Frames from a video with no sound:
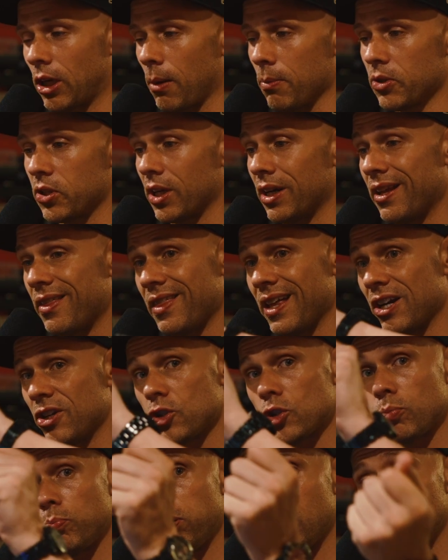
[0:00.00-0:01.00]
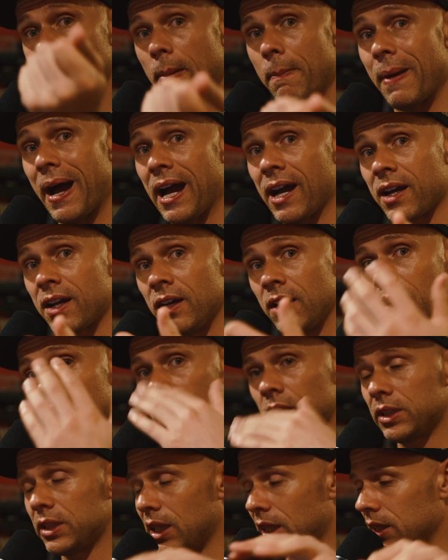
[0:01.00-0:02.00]
option and then just pull it back
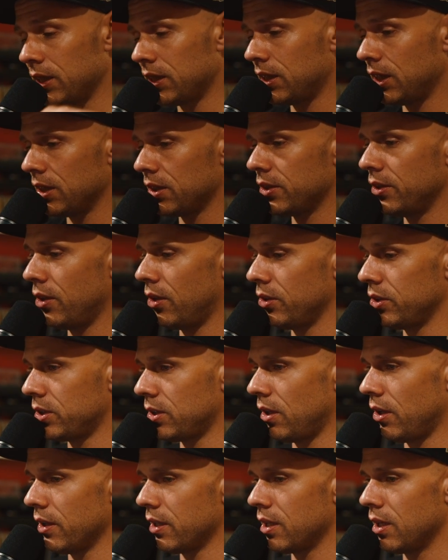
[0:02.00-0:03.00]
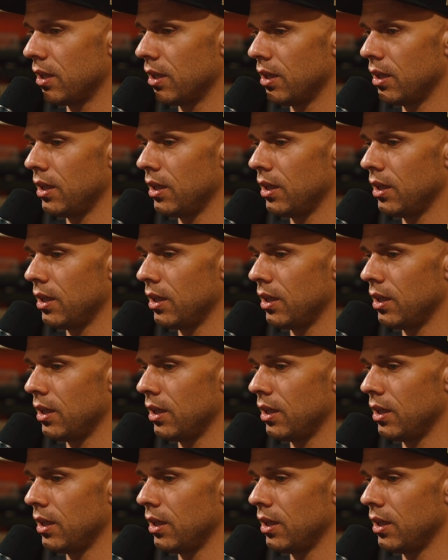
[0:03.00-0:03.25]
until it sits nice, like